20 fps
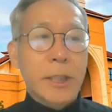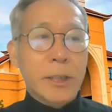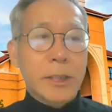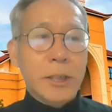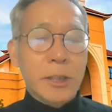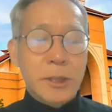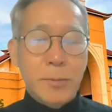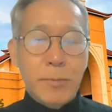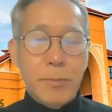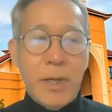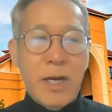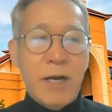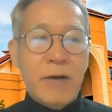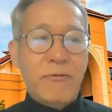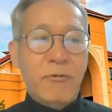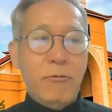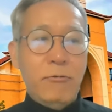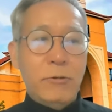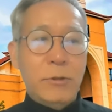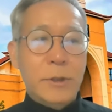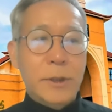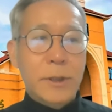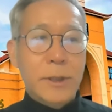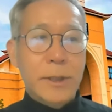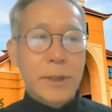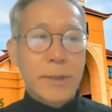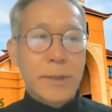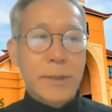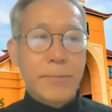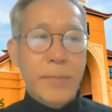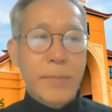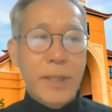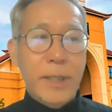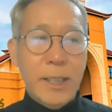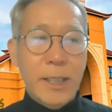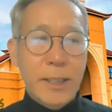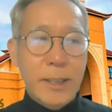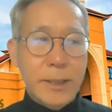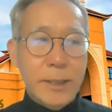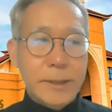the smartphone,
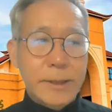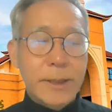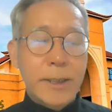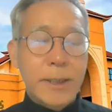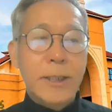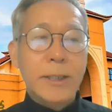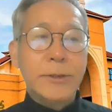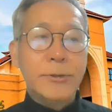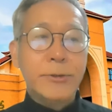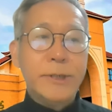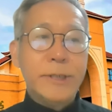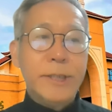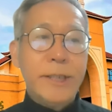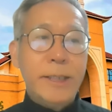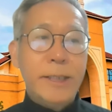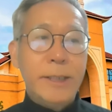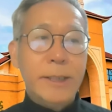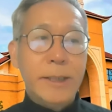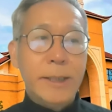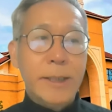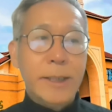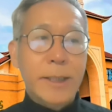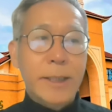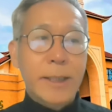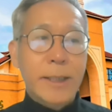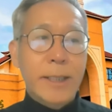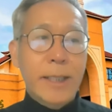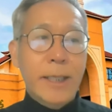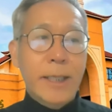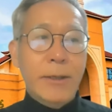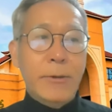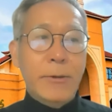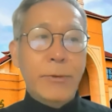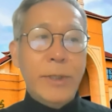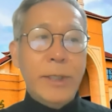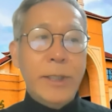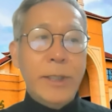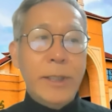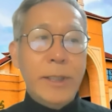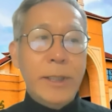because you see,
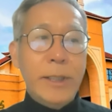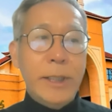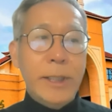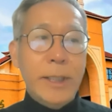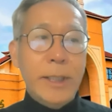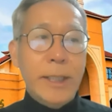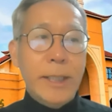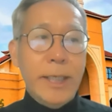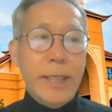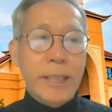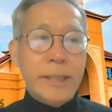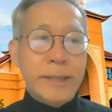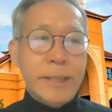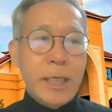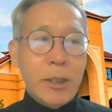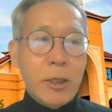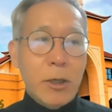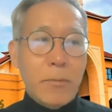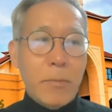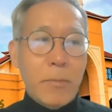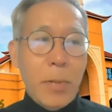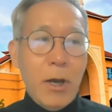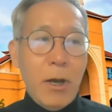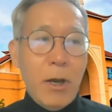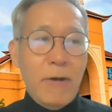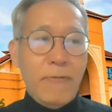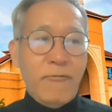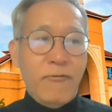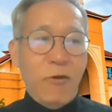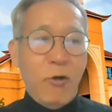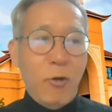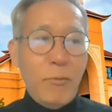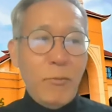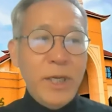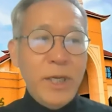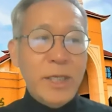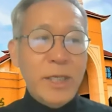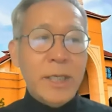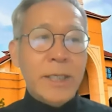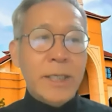we, instead of
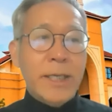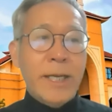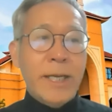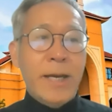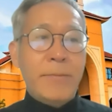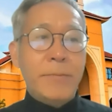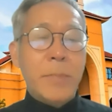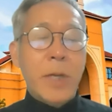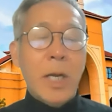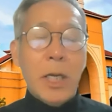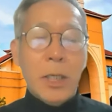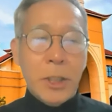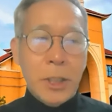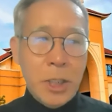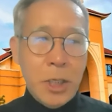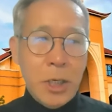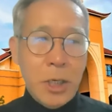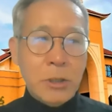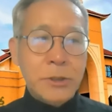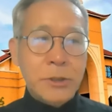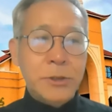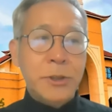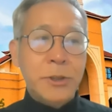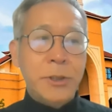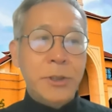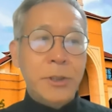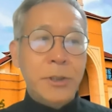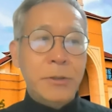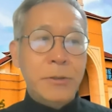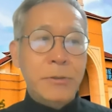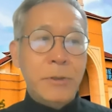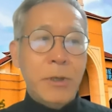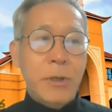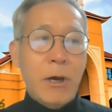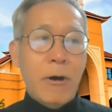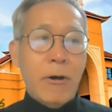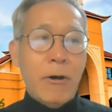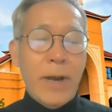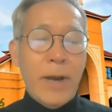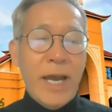forbidding them not to use
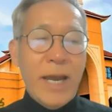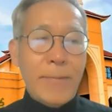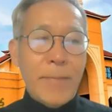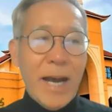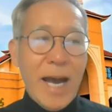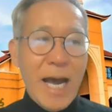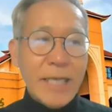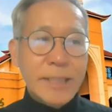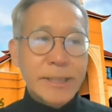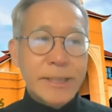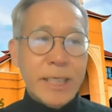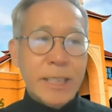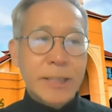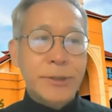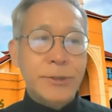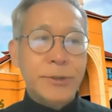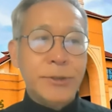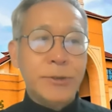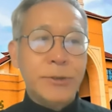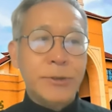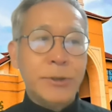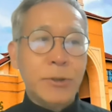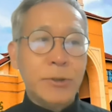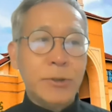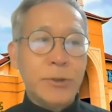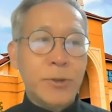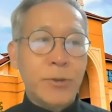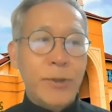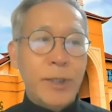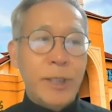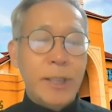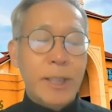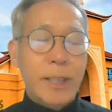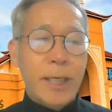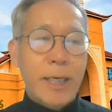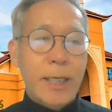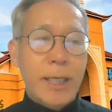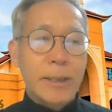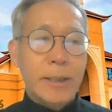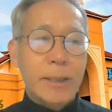or have access to social
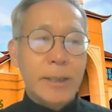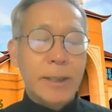internet,